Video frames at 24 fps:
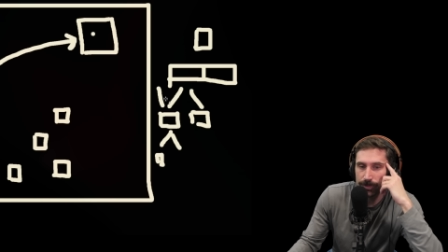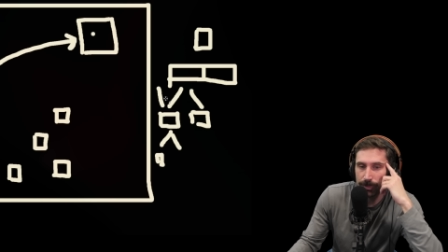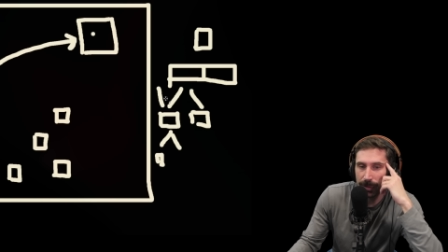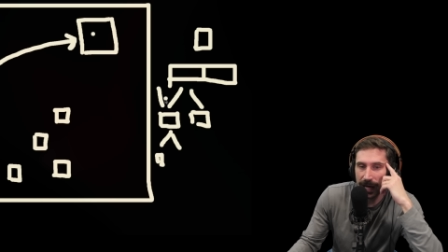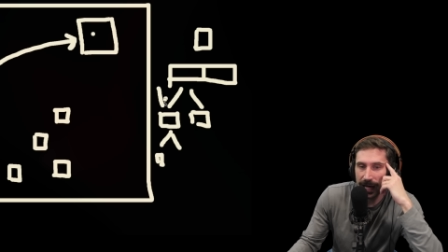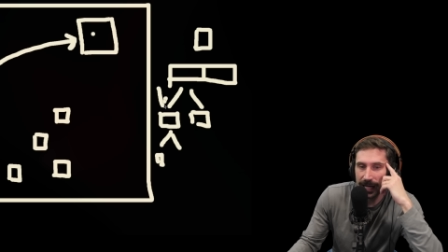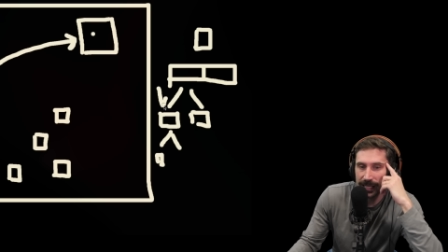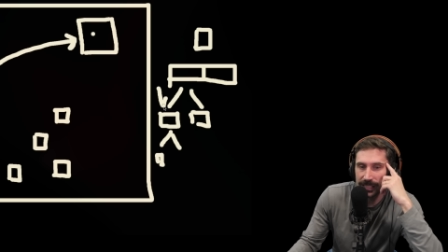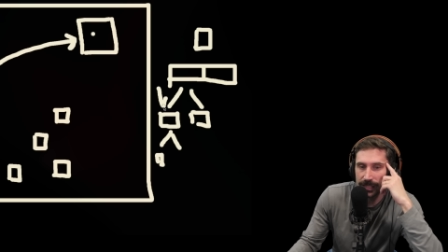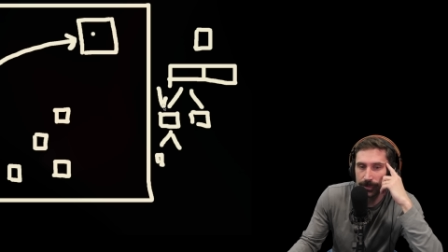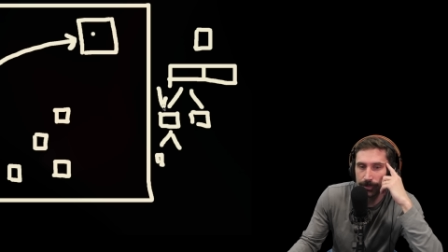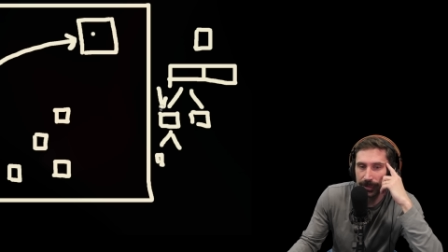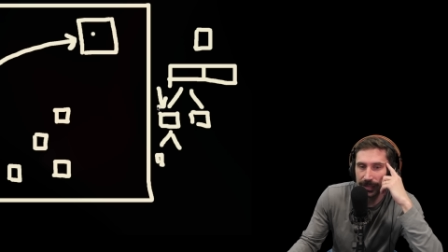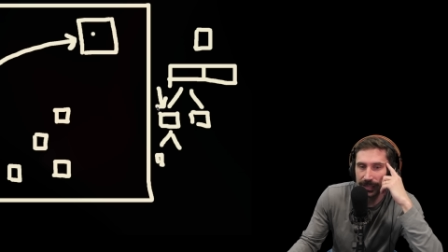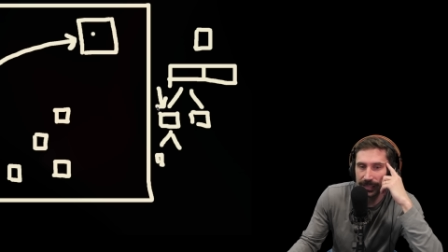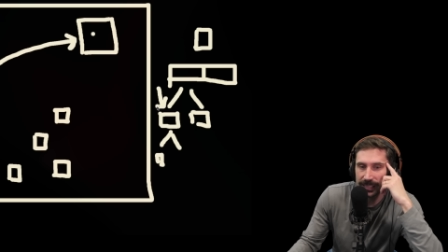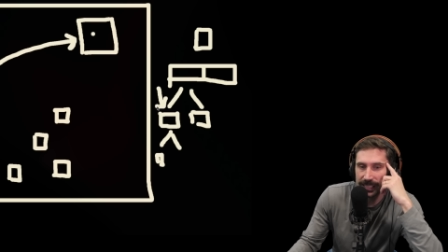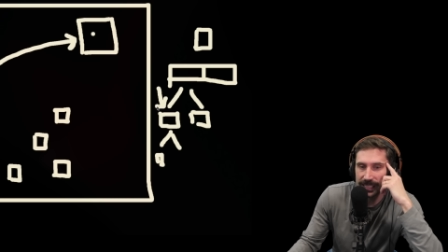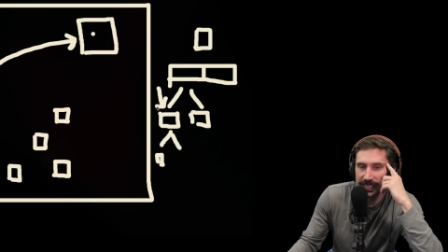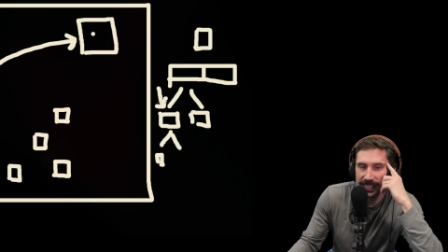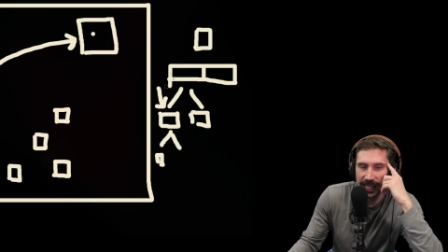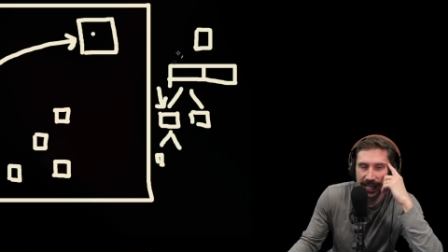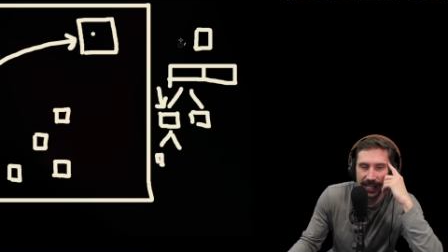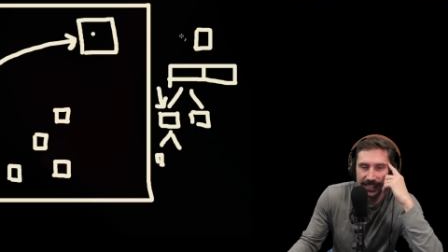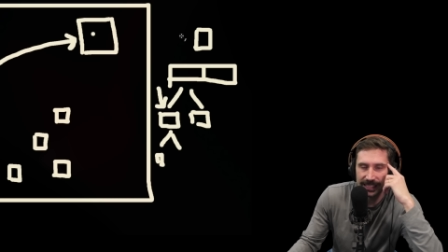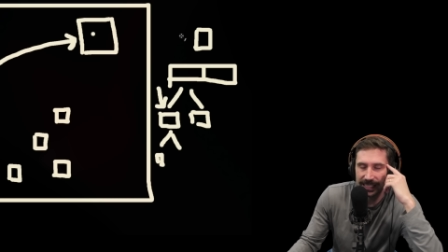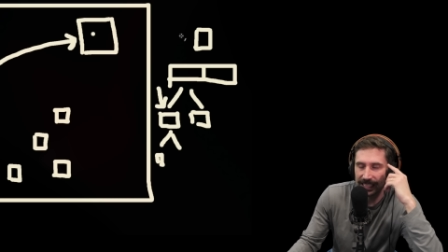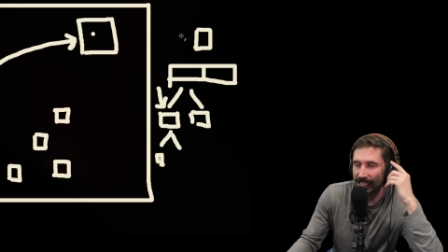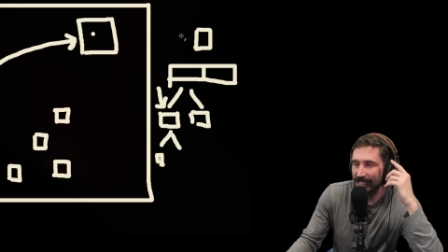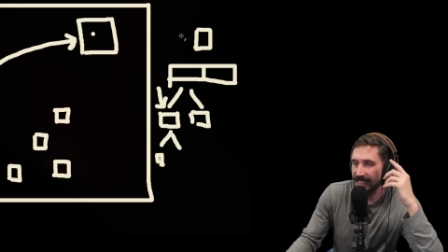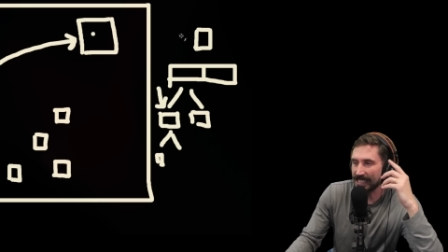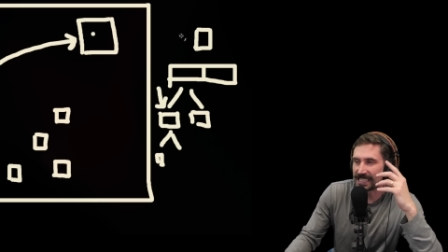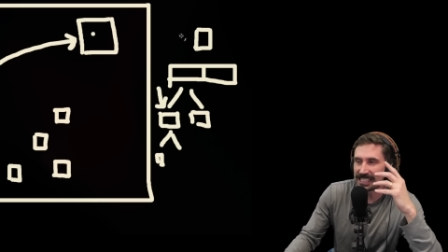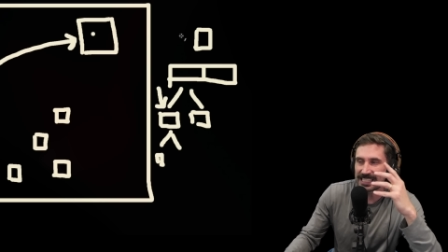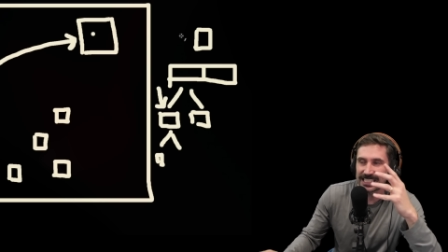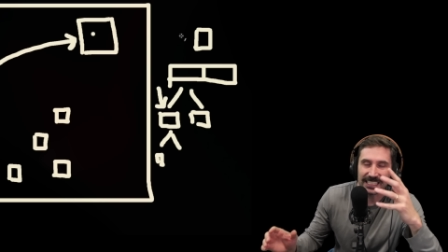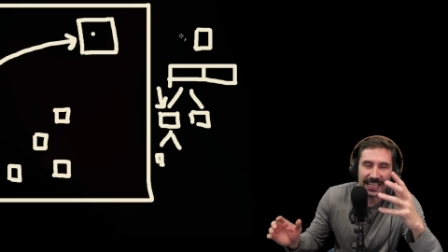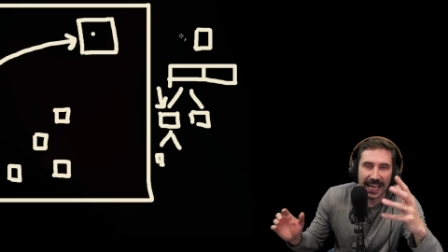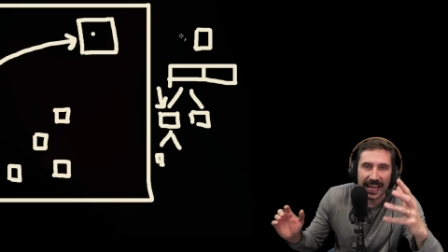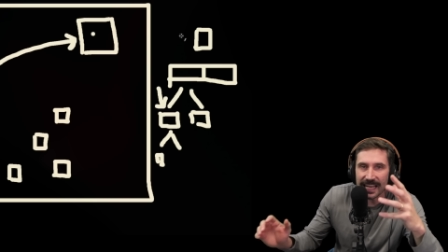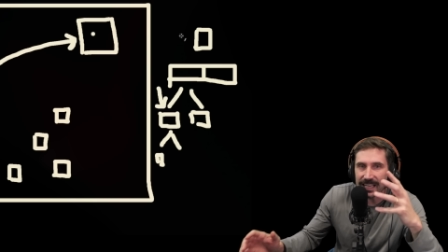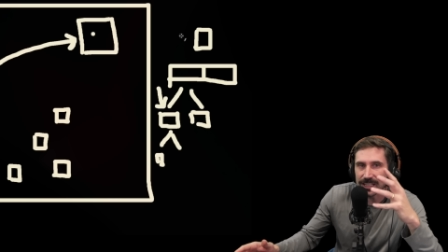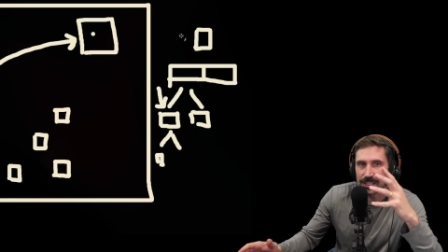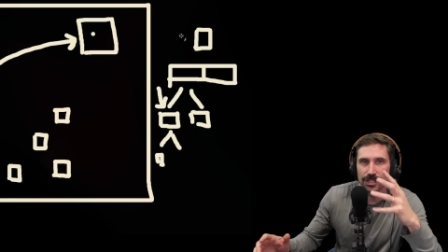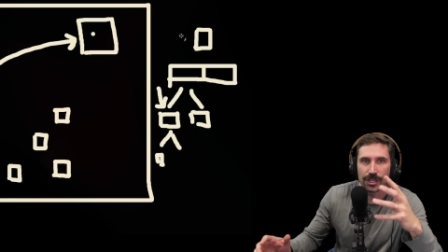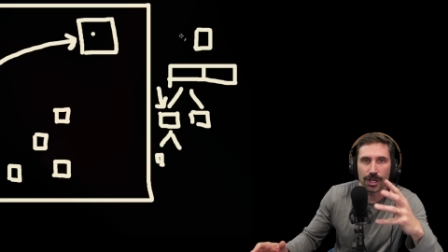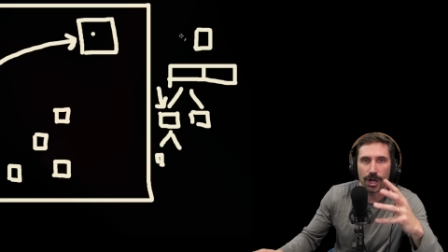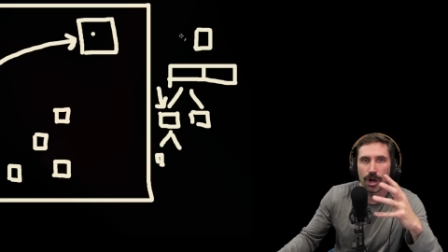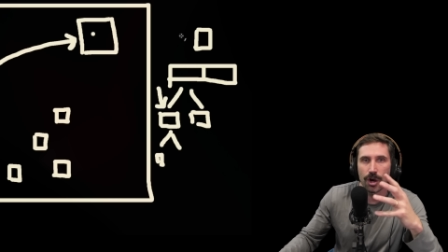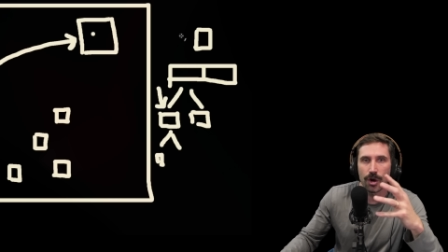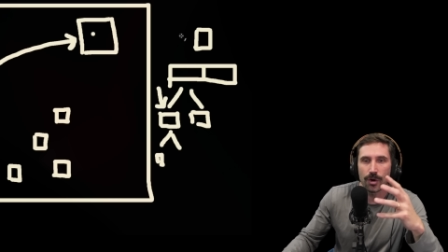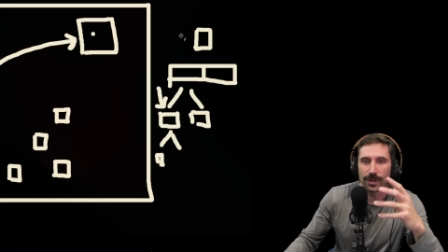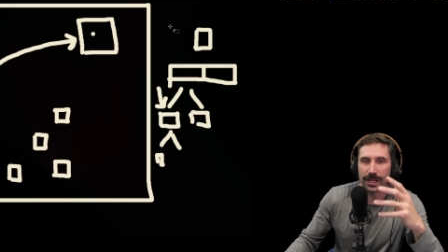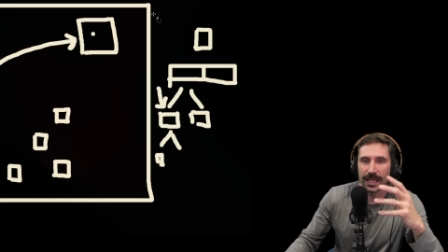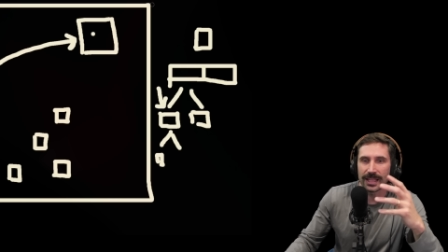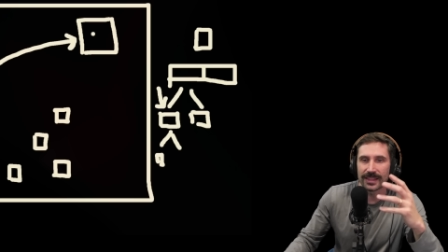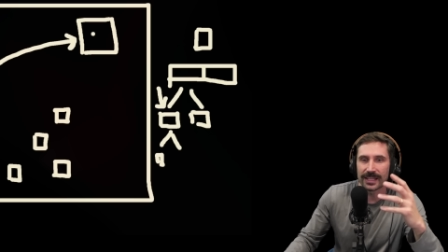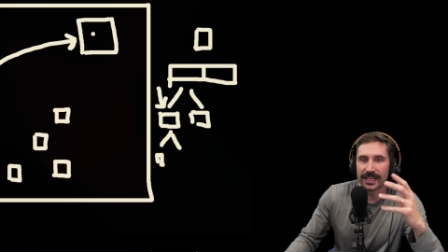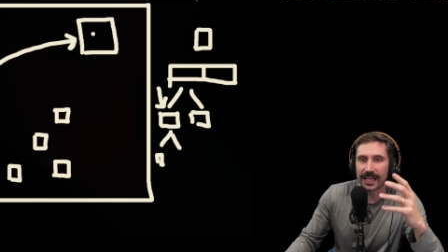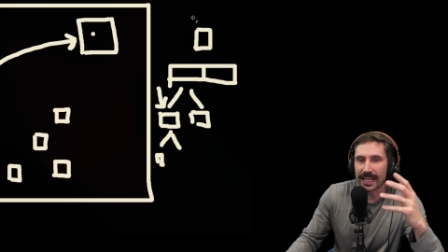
possibilities as like a state node, and then I